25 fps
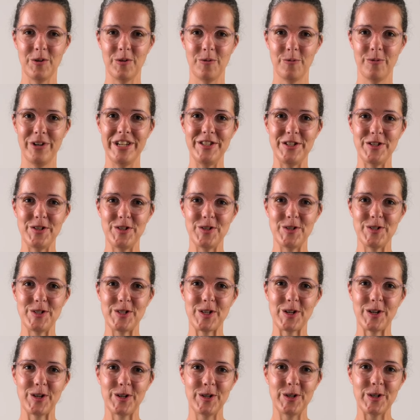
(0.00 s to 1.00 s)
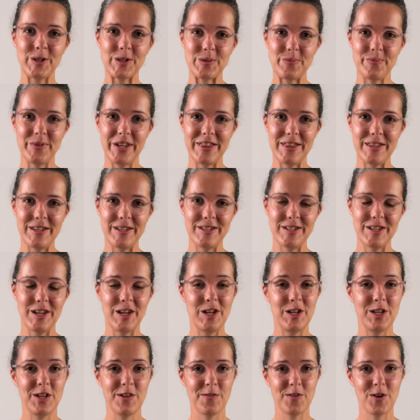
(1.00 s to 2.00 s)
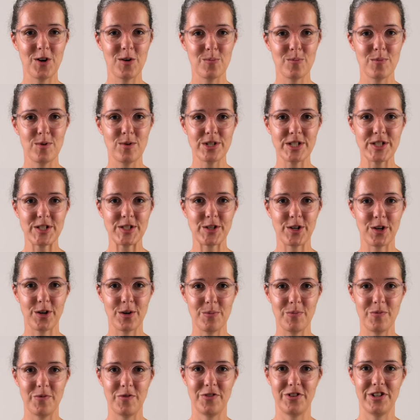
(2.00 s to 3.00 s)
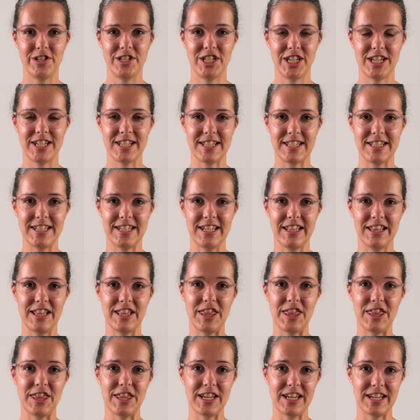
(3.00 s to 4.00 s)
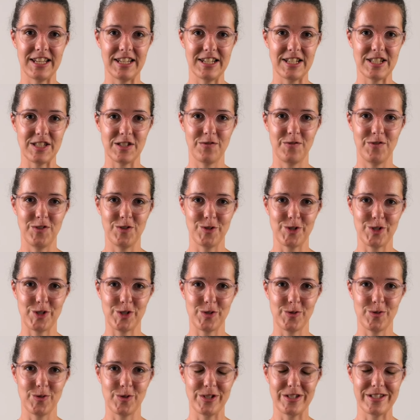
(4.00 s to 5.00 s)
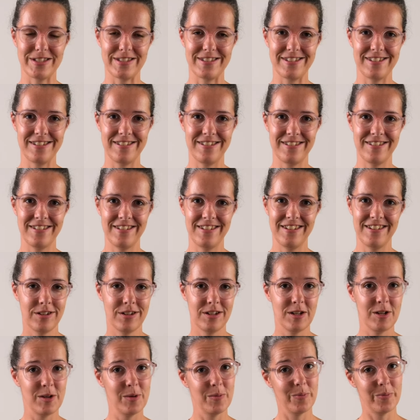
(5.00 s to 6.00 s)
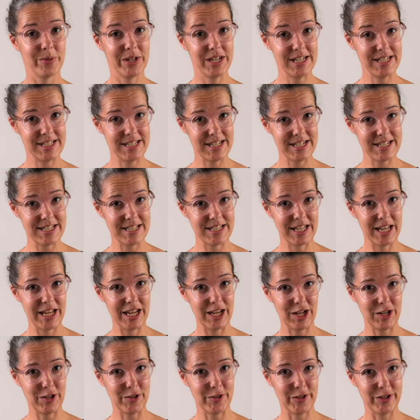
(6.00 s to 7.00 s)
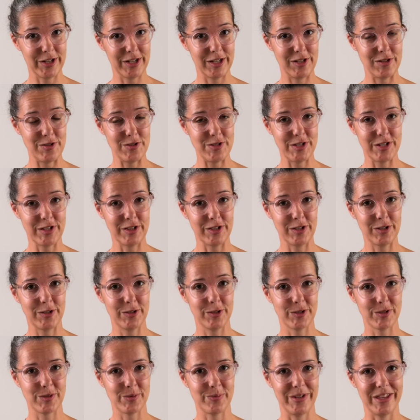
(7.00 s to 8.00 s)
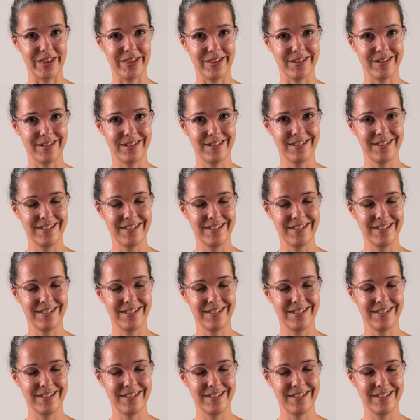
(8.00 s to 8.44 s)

When you use the cooked method, You've got more scope for adjusting the thickness of your sauce, but it does take longer using the cooked method.